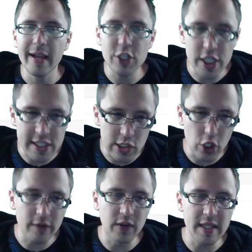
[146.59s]
And just
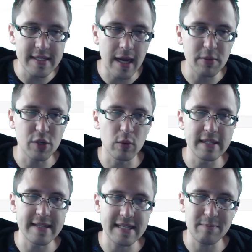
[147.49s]
look for this option
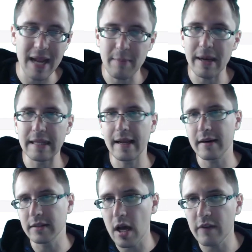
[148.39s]
where it says PayPal. I
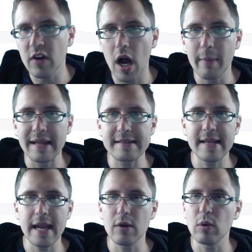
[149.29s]
got a lot of comments
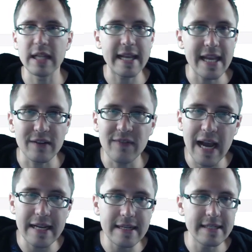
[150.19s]
saying, well, I can't
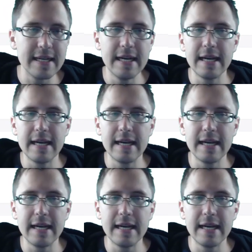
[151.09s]
find it.